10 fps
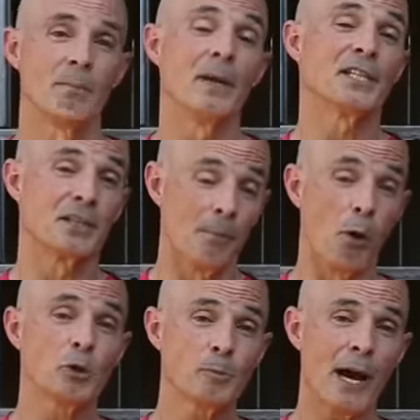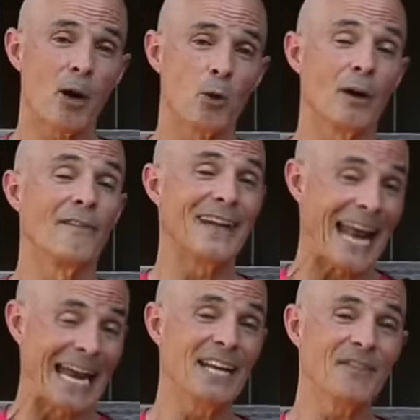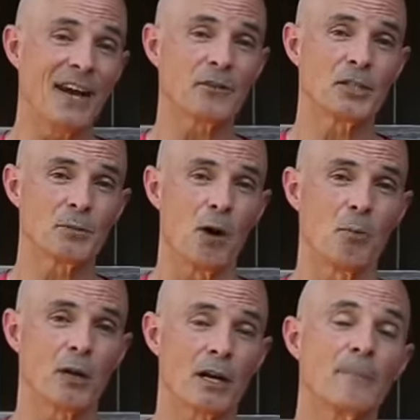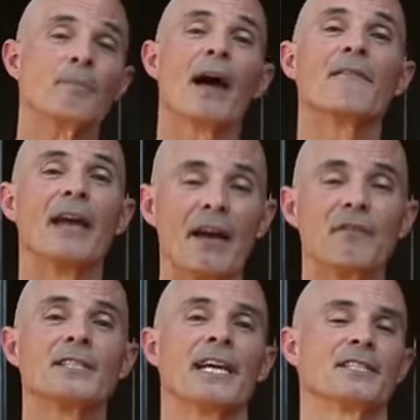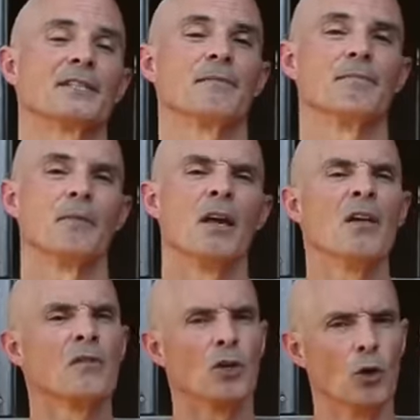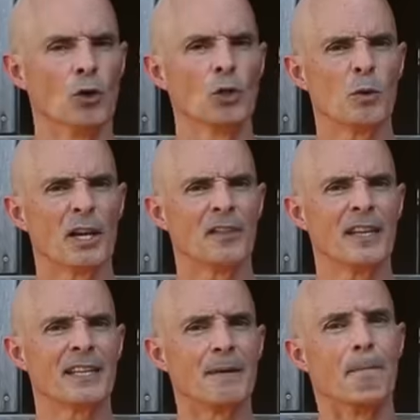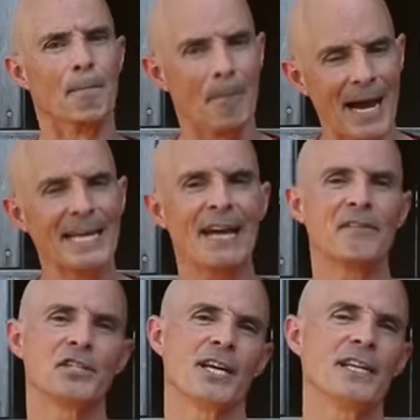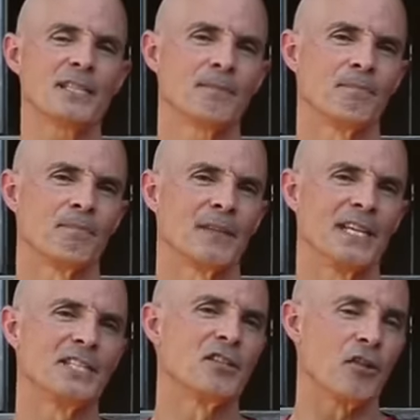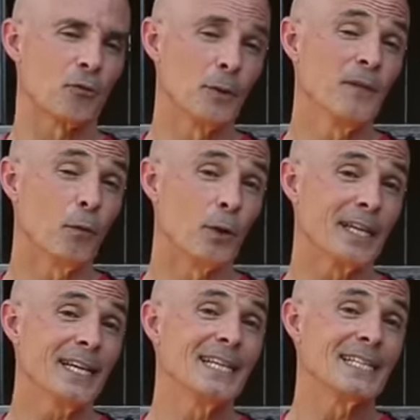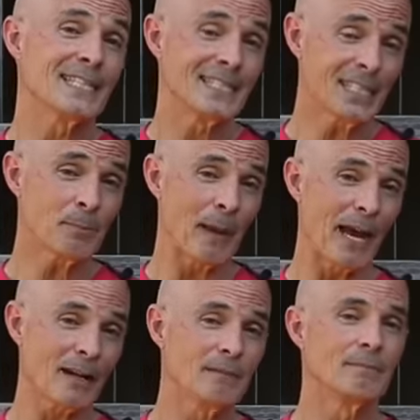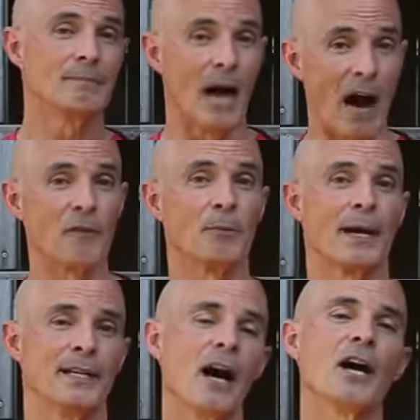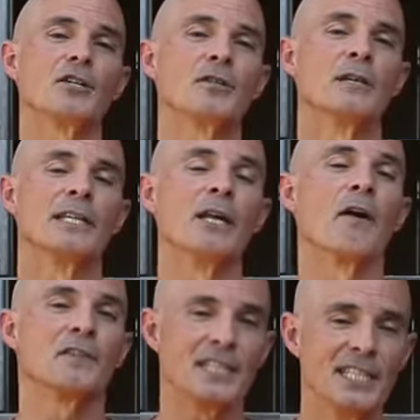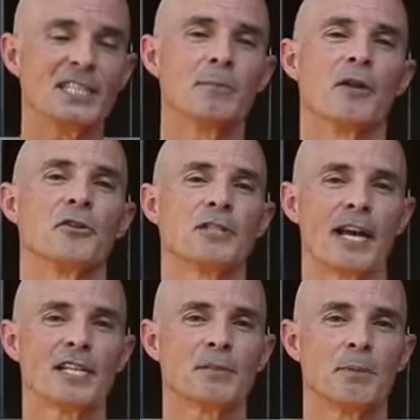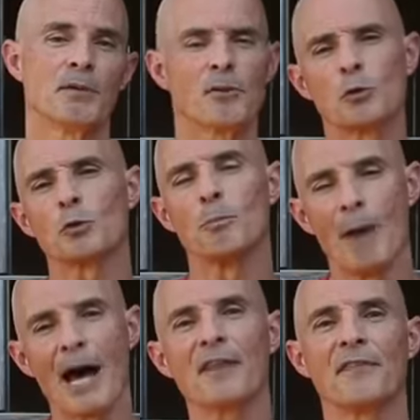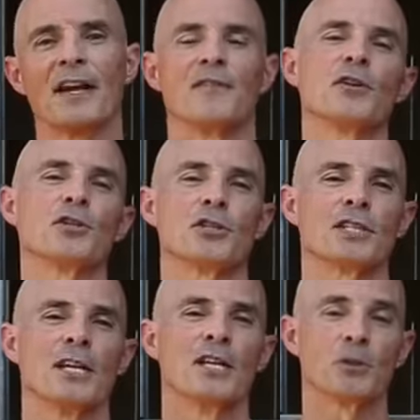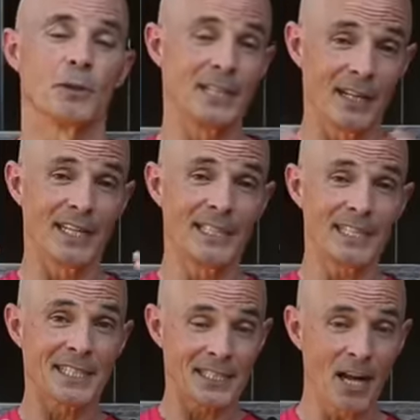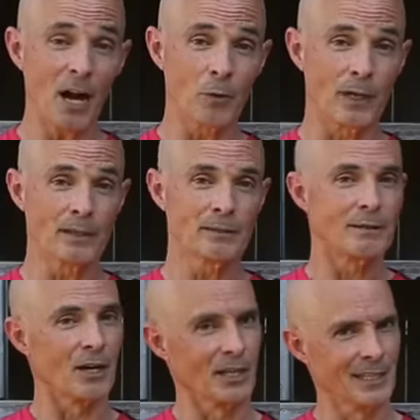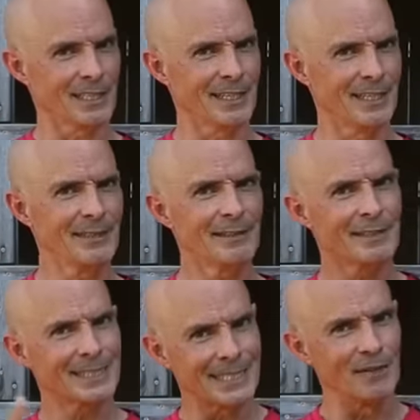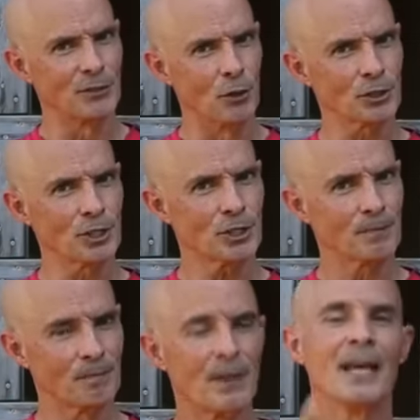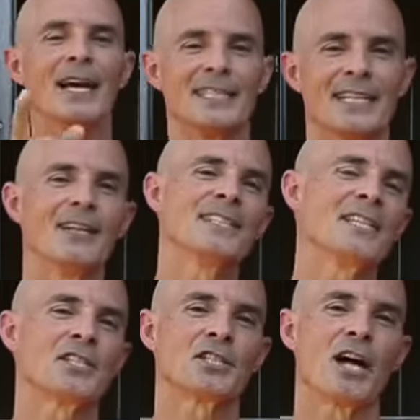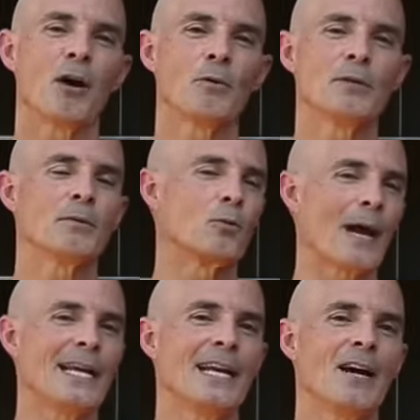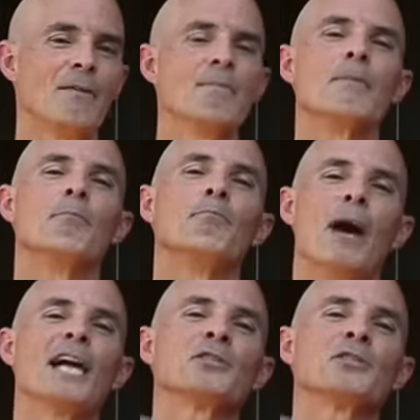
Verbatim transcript: makes the most power of any factory small block I've ever tested. The only one I think that might have a chance is the 340 six pack offered by Dodge. Now I've seen some other tests, but those are modified versions. So until I test a stock one, are you listening? Steve Dulcich. Until I test a stock one, right now, Boss